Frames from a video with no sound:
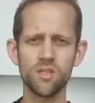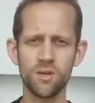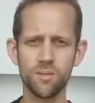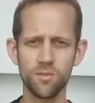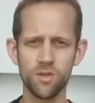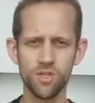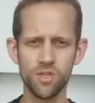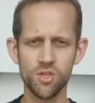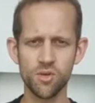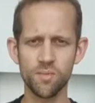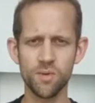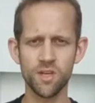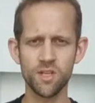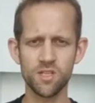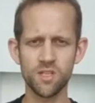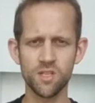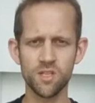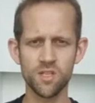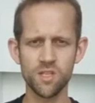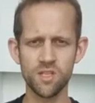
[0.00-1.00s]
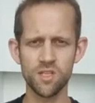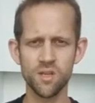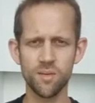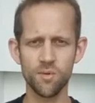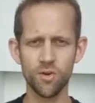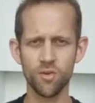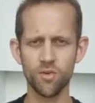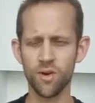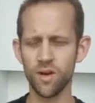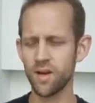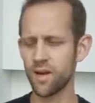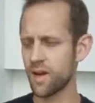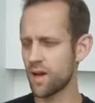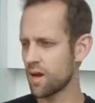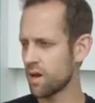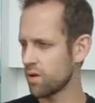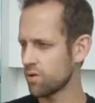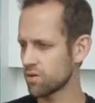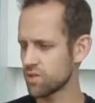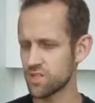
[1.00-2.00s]
I'm assuming it's in the stomach right
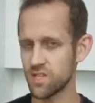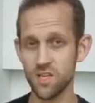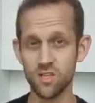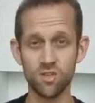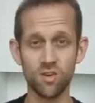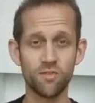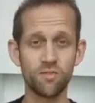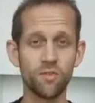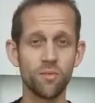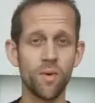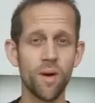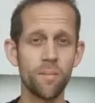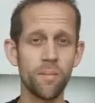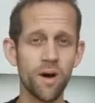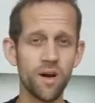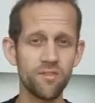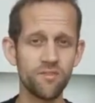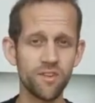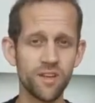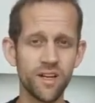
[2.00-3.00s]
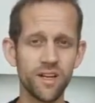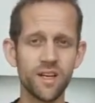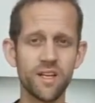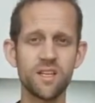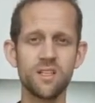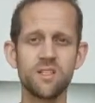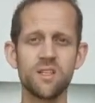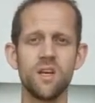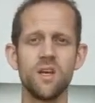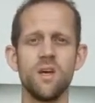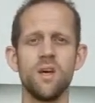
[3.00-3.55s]
now, because that's often where my feeling is.